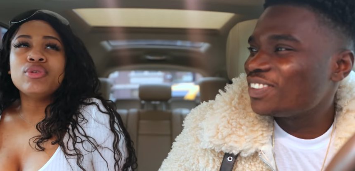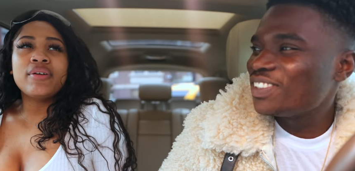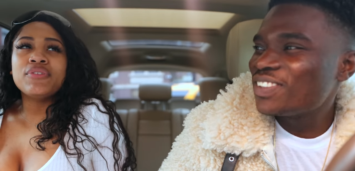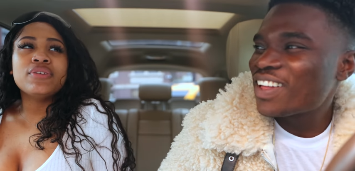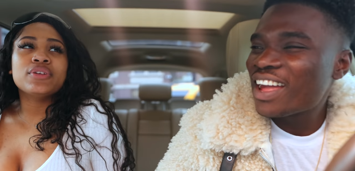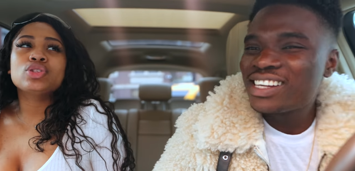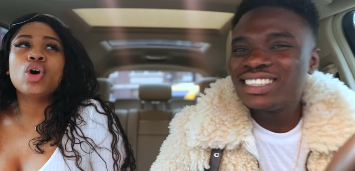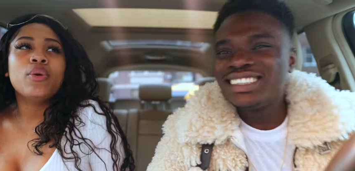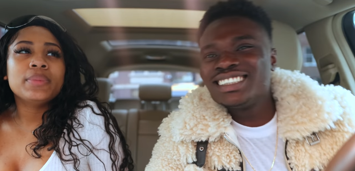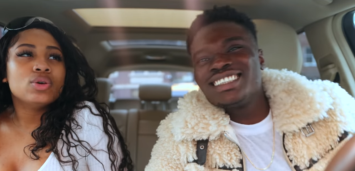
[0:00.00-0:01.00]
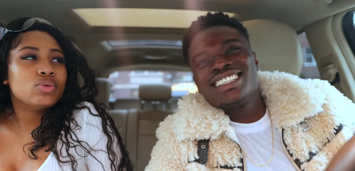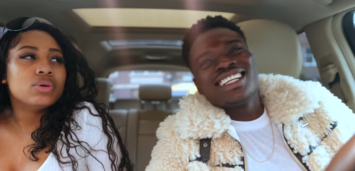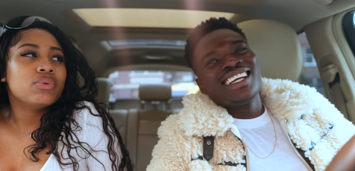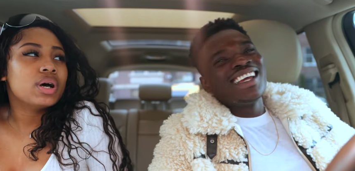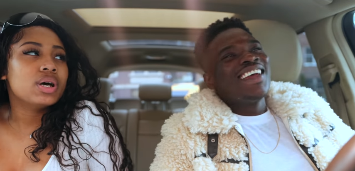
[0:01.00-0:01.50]
Speaker 1: never even told me who
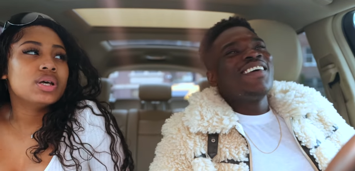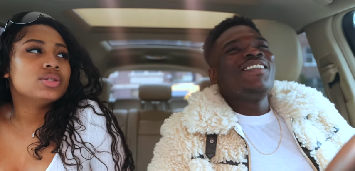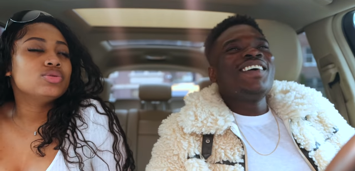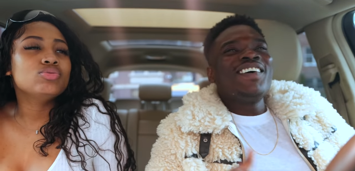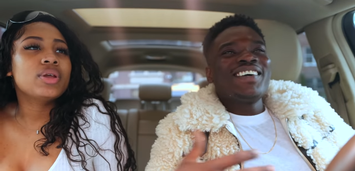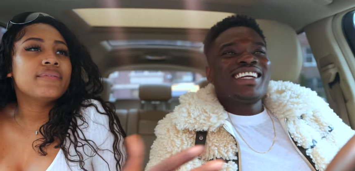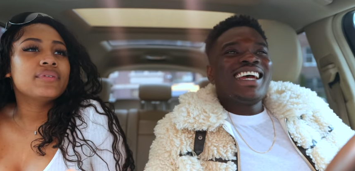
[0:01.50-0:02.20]
it was. We gonna